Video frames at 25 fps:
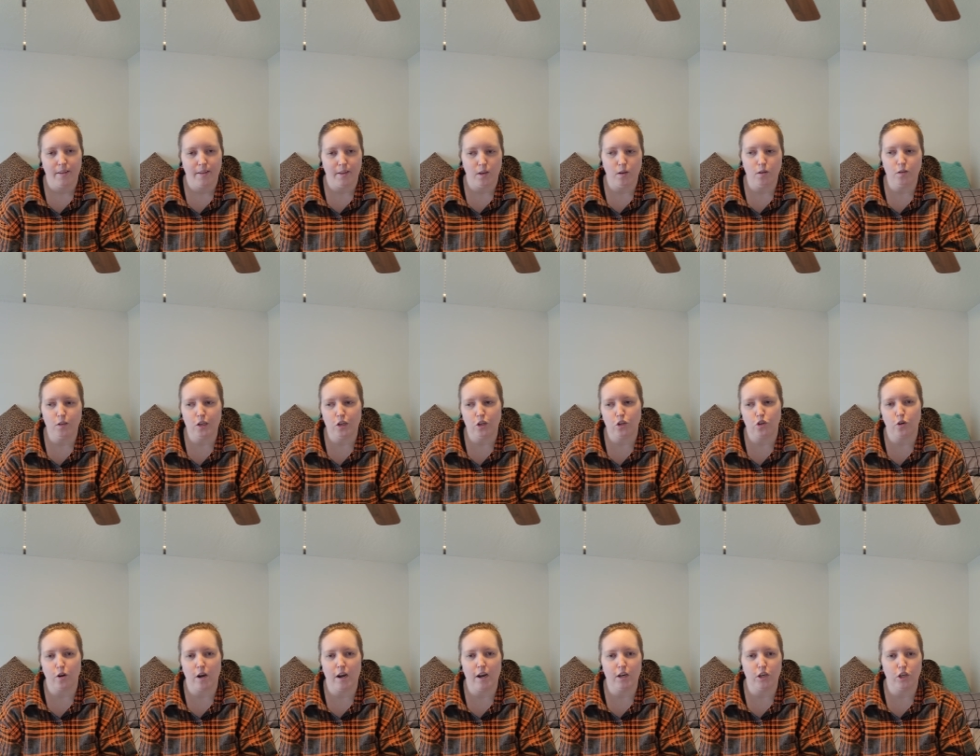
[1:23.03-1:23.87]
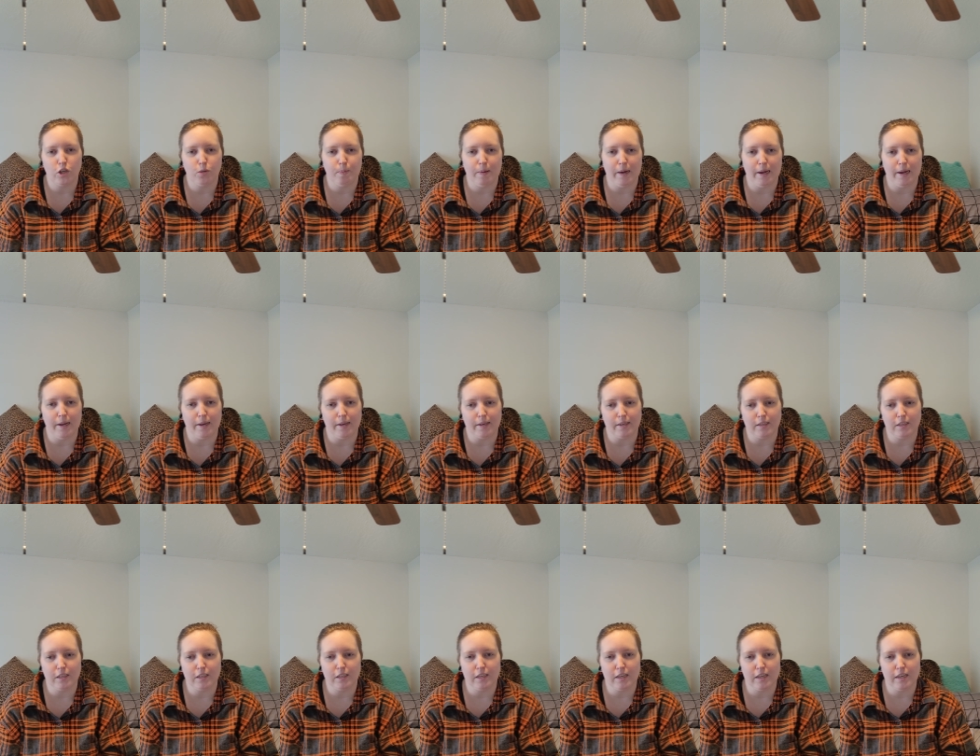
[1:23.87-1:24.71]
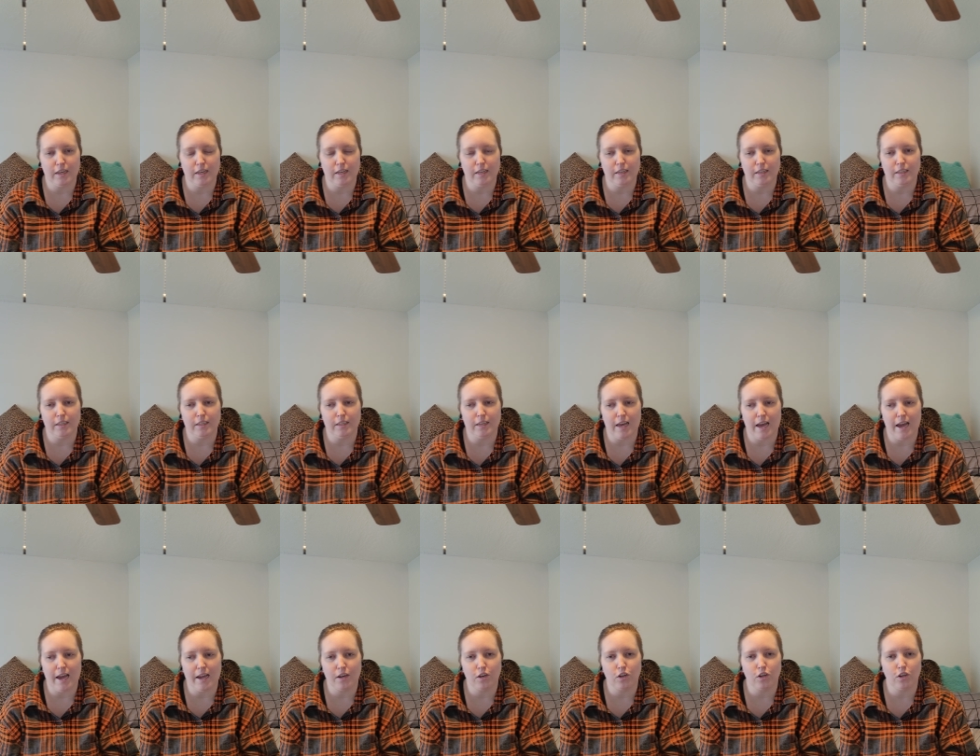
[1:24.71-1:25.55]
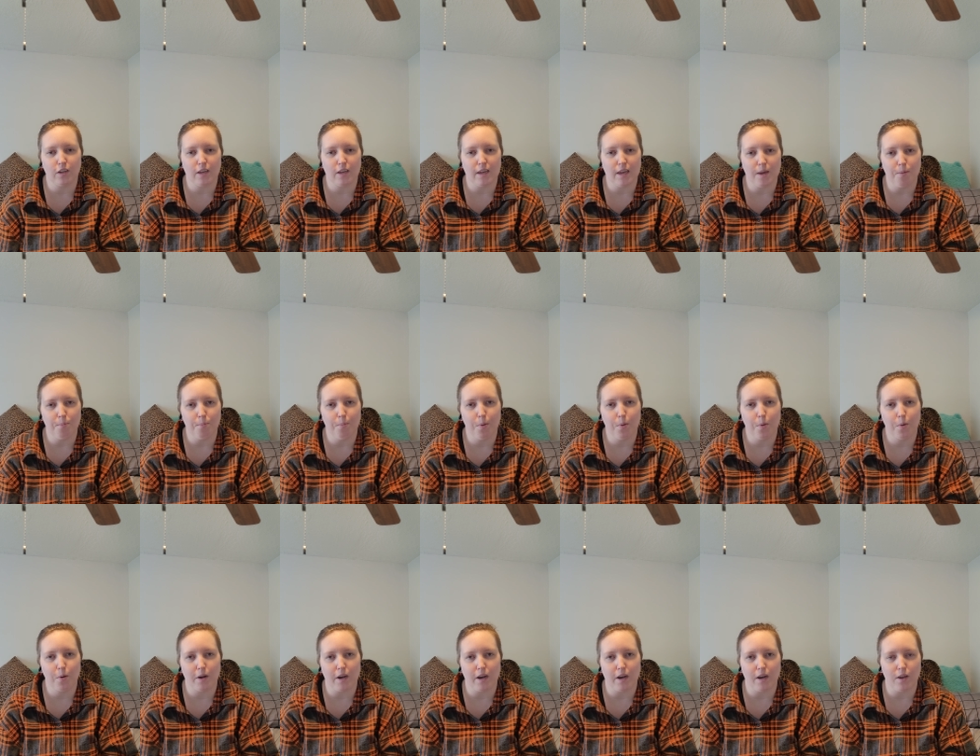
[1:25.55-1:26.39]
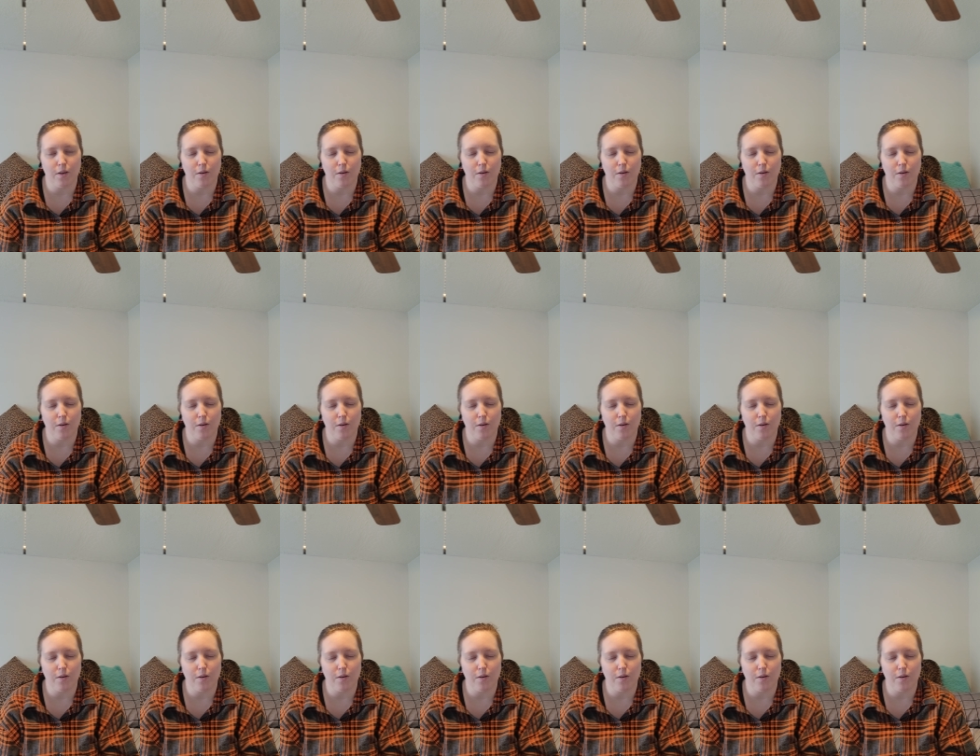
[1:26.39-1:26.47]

using trash bags is actually important.